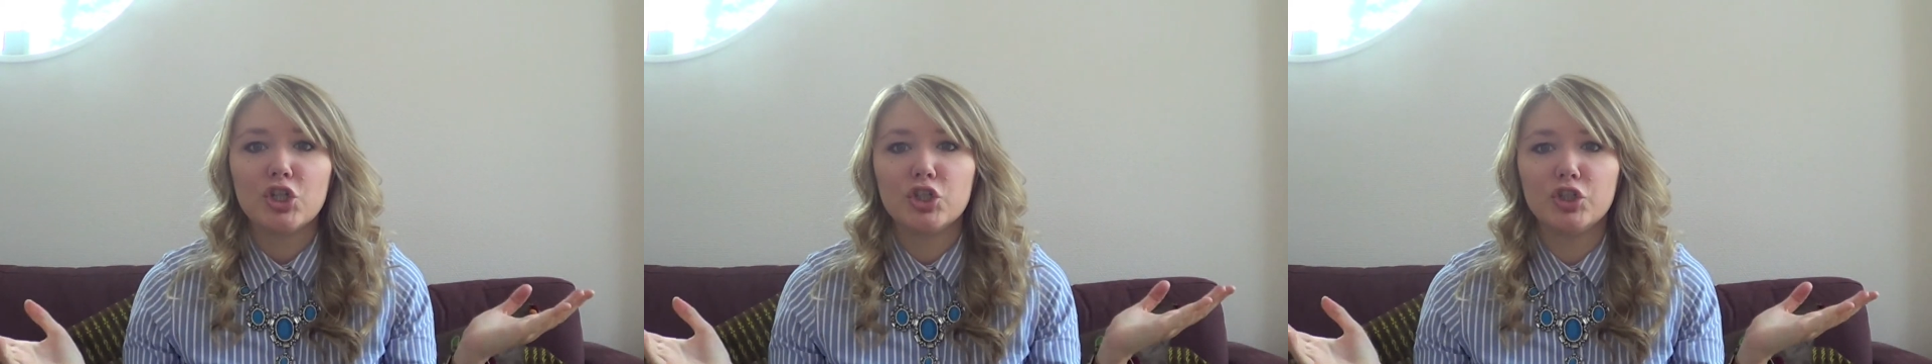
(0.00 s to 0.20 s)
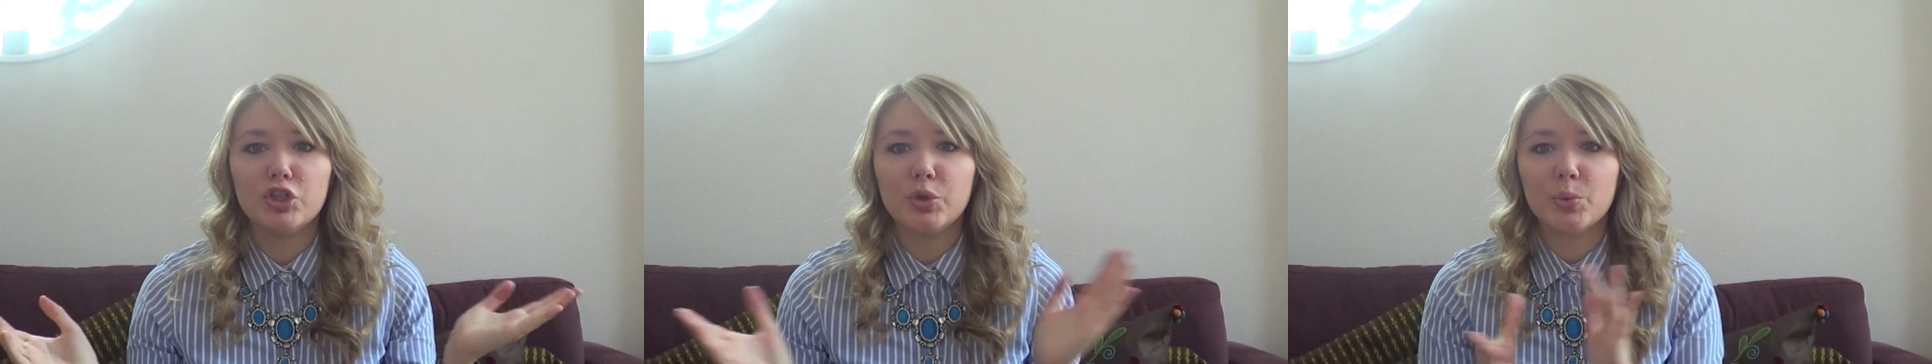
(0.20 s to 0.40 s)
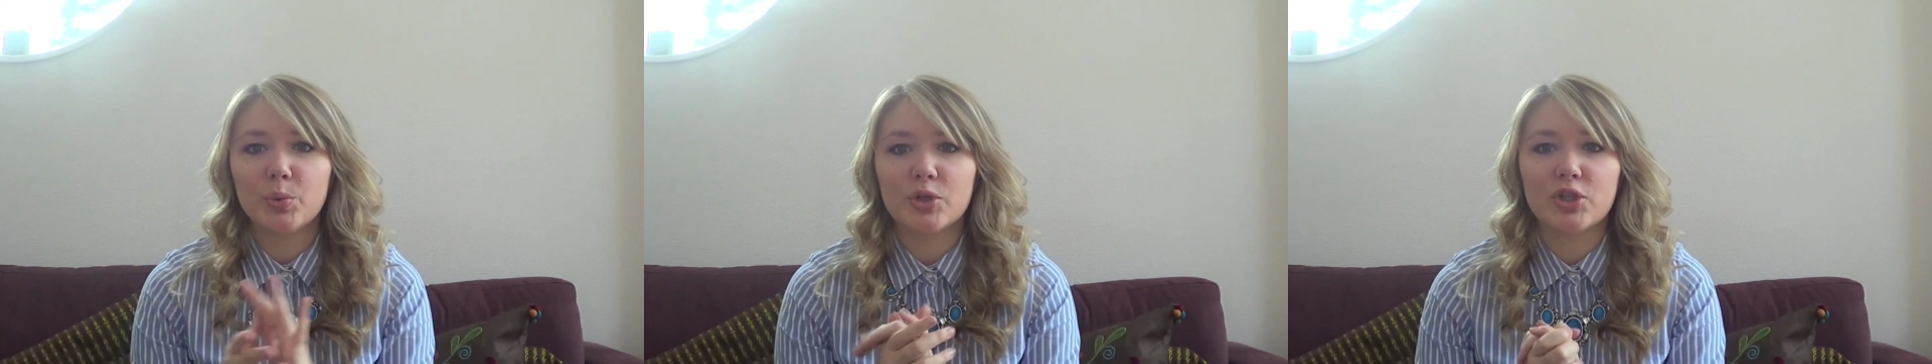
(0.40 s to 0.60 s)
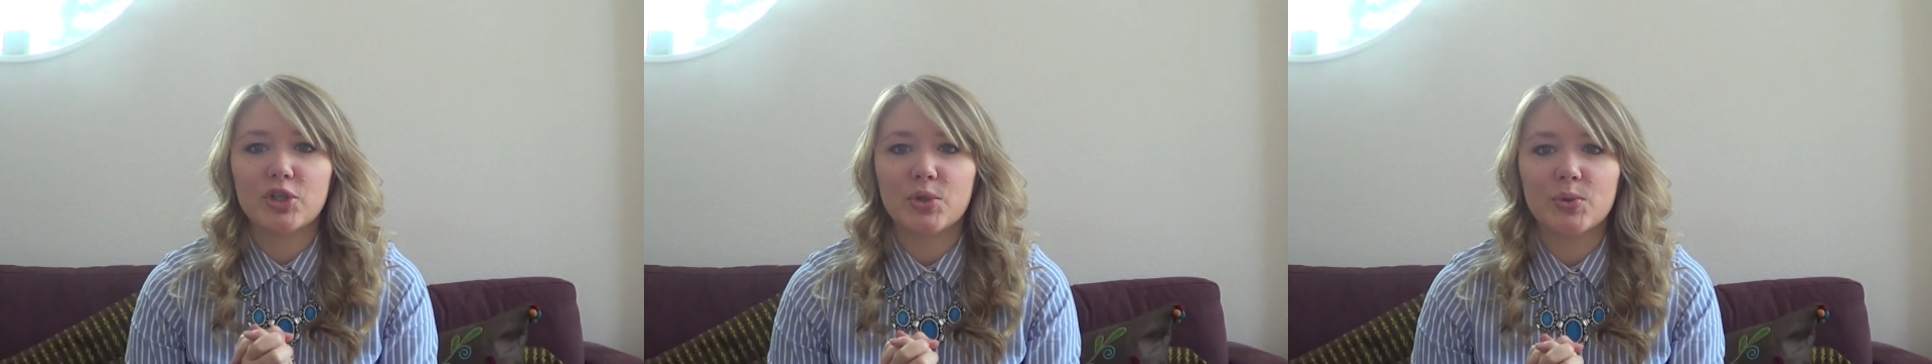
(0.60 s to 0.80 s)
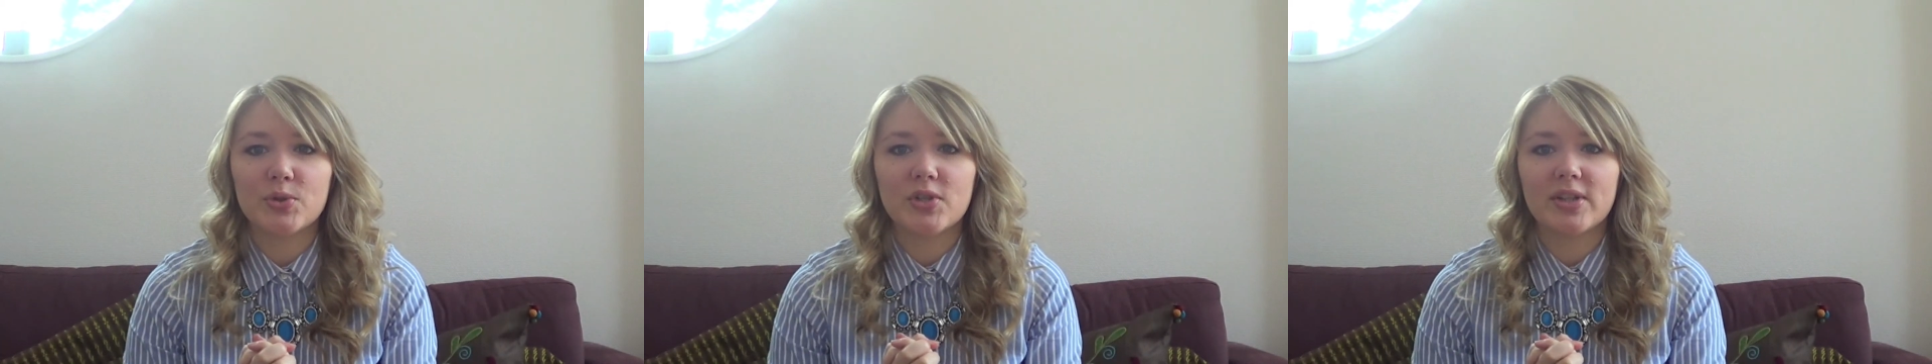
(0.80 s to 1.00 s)
you would
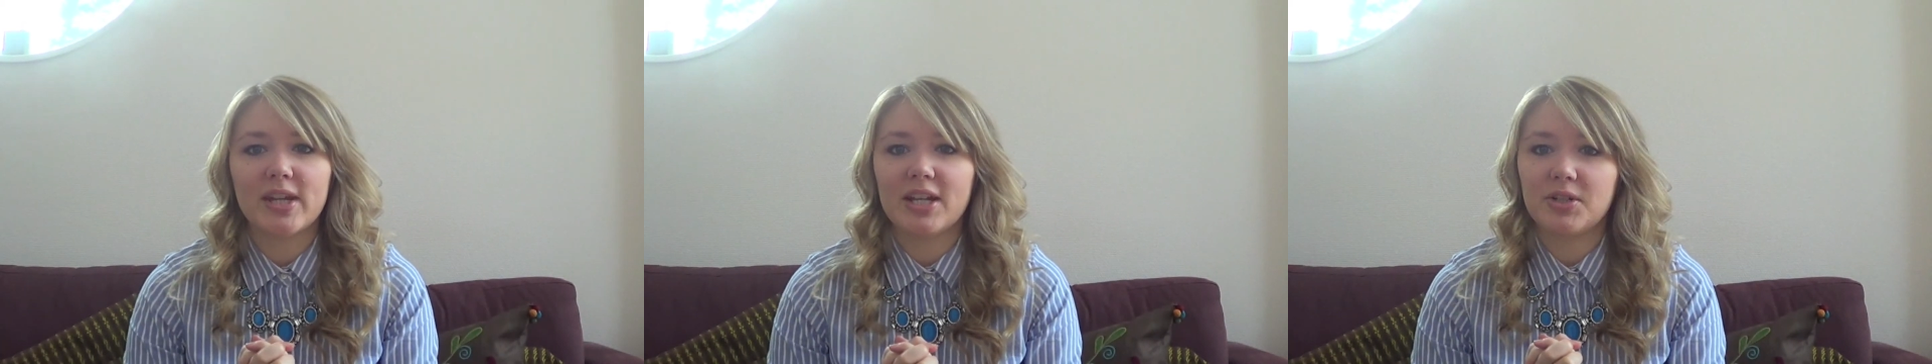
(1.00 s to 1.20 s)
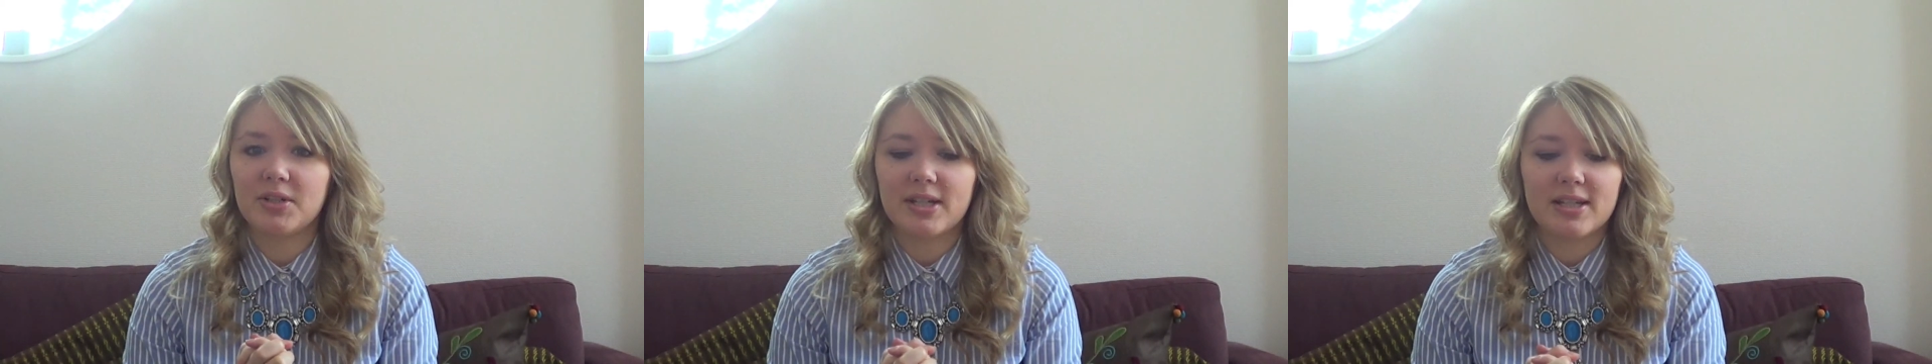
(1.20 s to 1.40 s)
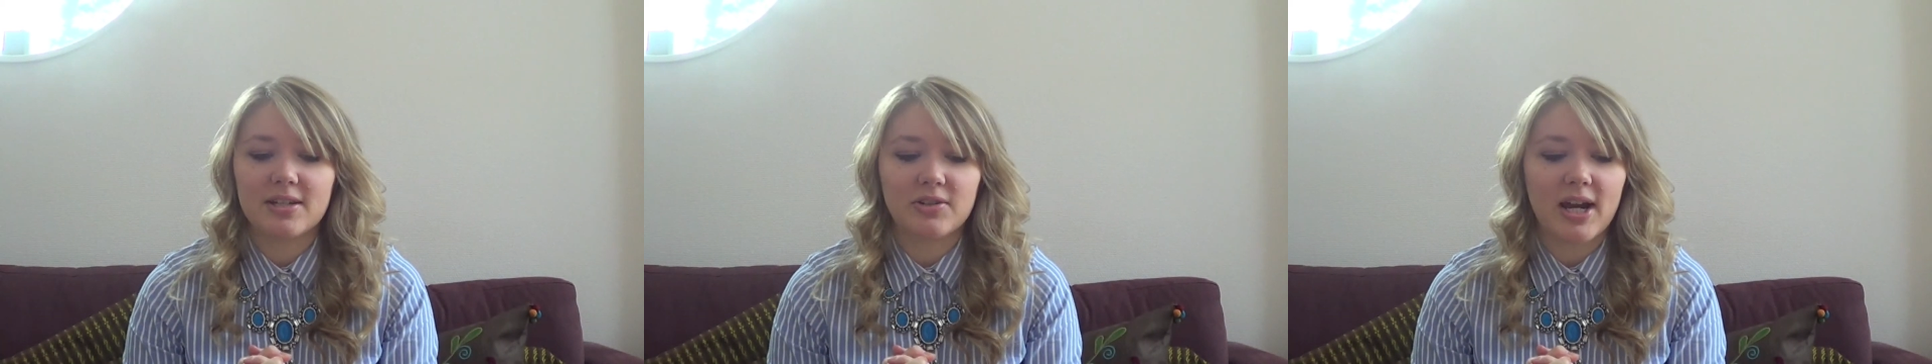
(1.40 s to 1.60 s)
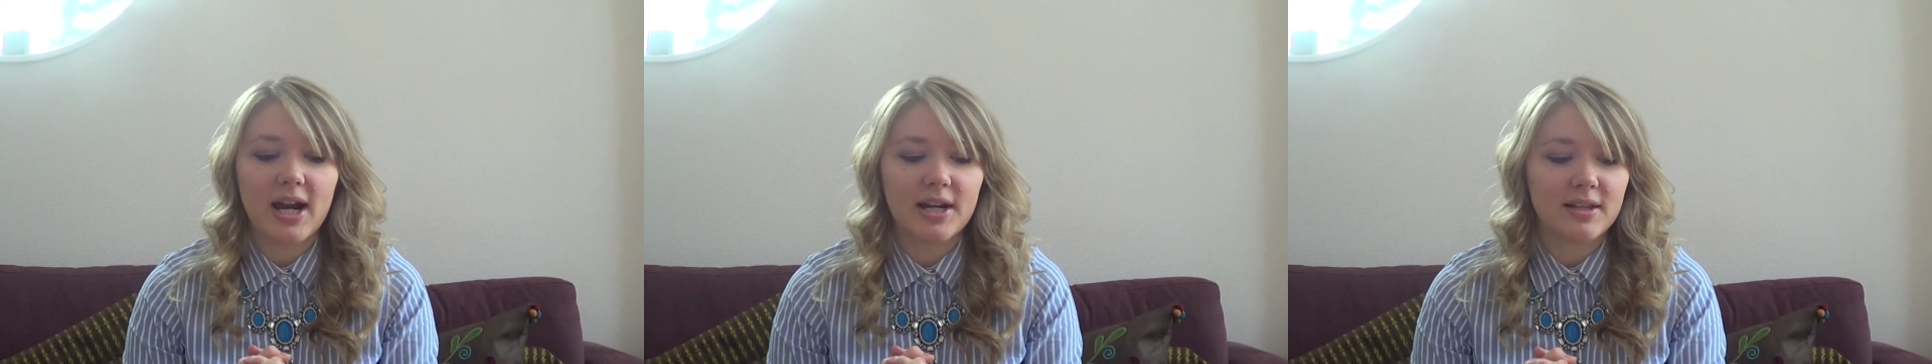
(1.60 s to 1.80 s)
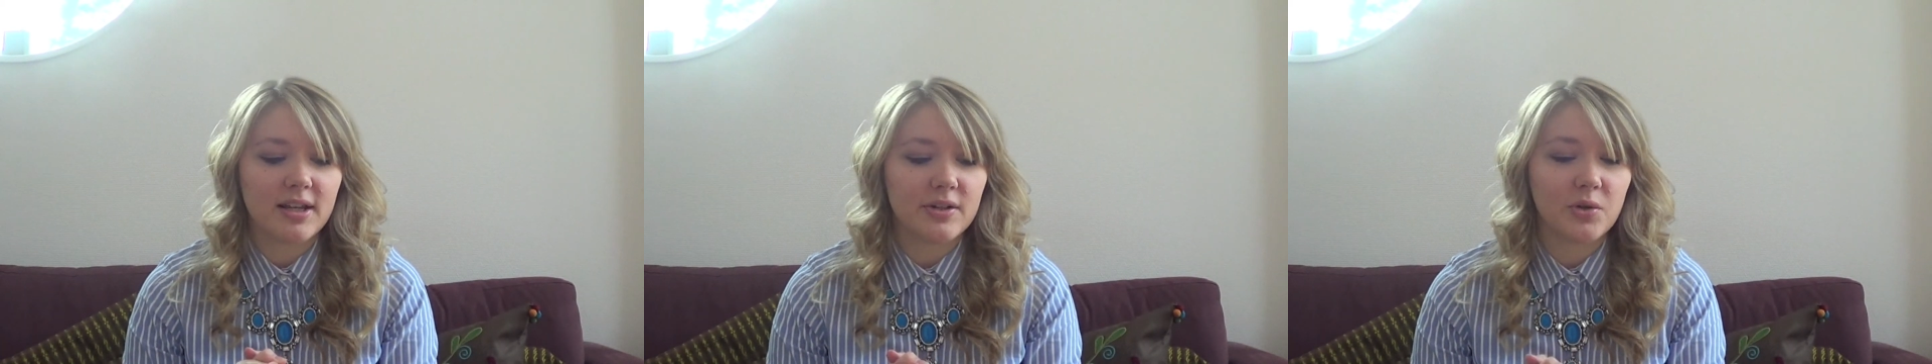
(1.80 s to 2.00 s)
choose to take to a desert
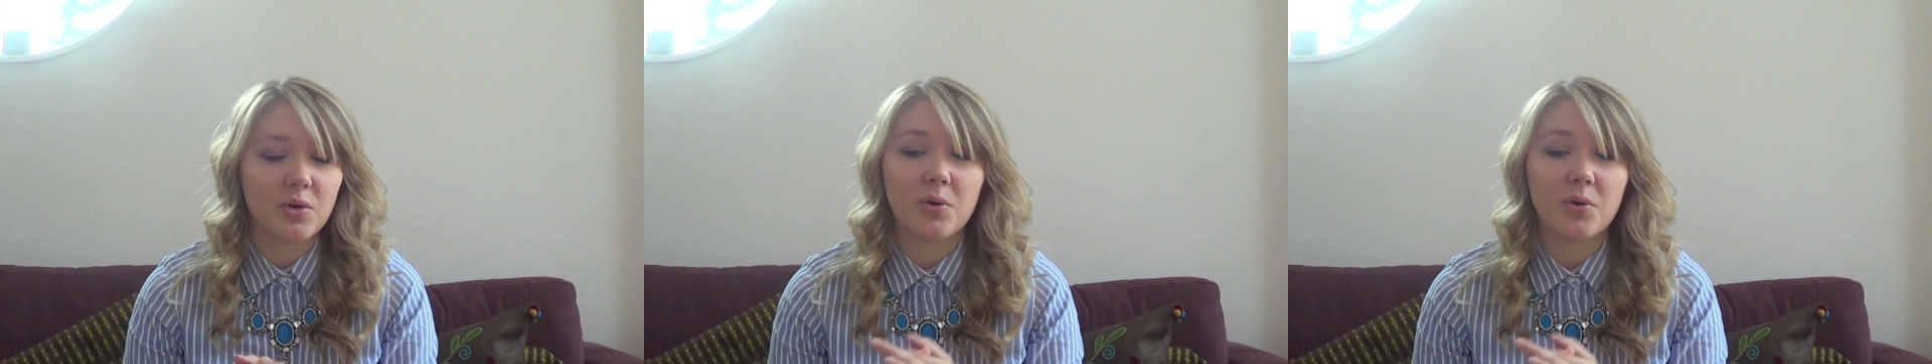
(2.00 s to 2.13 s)
island,